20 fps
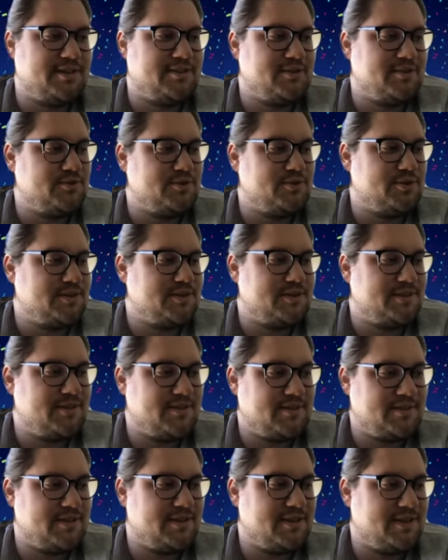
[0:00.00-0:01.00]

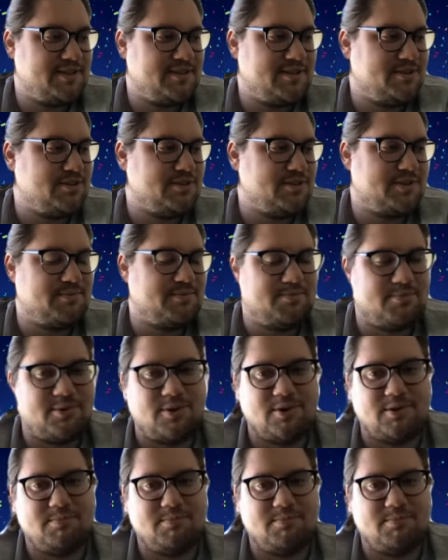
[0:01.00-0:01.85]
It's just all